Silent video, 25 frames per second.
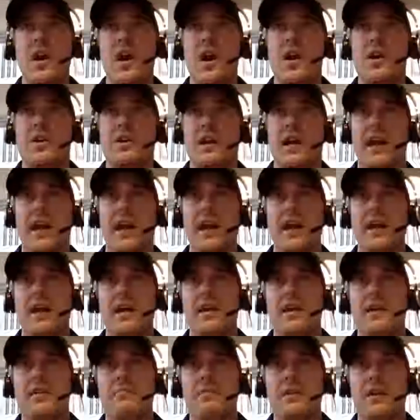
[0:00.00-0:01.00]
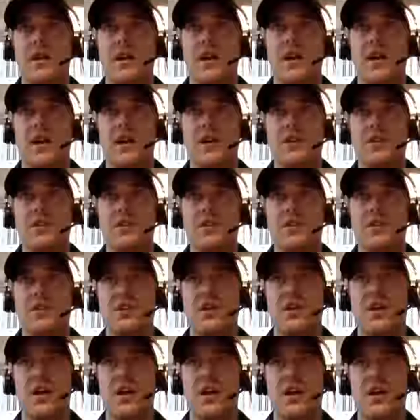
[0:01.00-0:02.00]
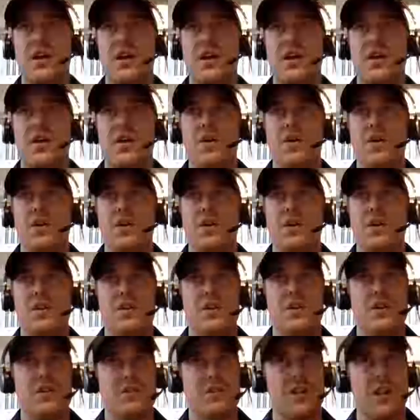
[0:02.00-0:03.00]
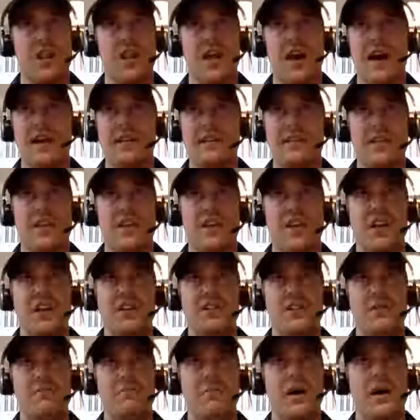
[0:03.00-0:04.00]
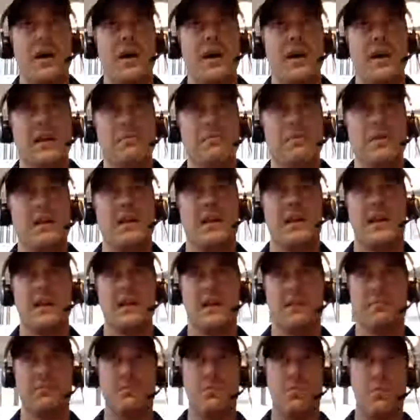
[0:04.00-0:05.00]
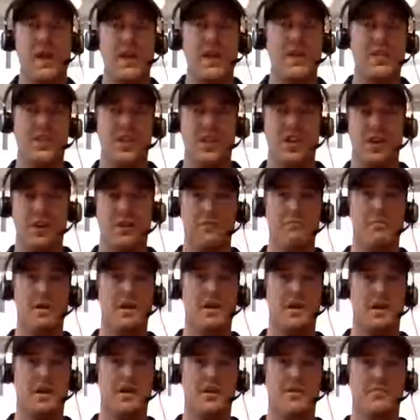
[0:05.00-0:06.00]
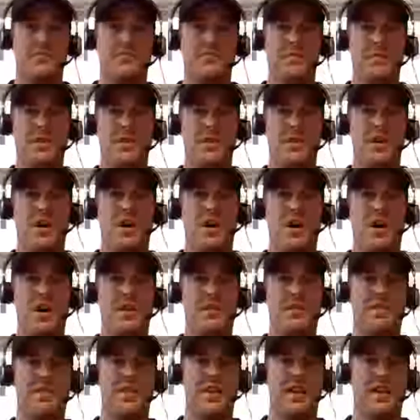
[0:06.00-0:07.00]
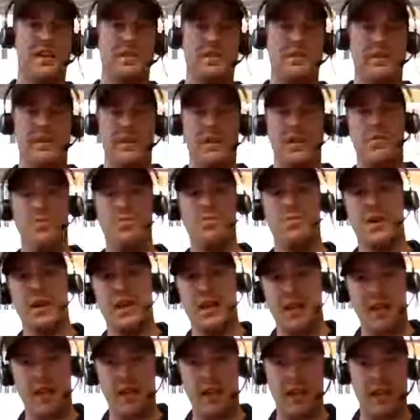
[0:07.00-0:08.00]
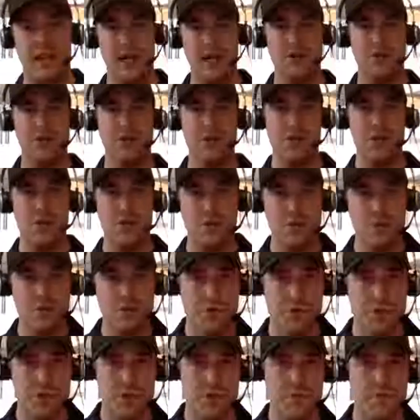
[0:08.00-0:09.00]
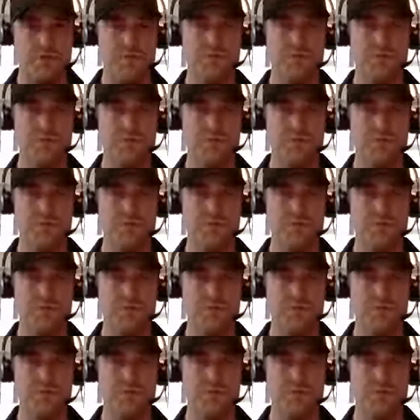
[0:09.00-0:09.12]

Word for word: Okay? Because there's lots of things to buy, and we can end up wasting our money on things that we don't really need or use.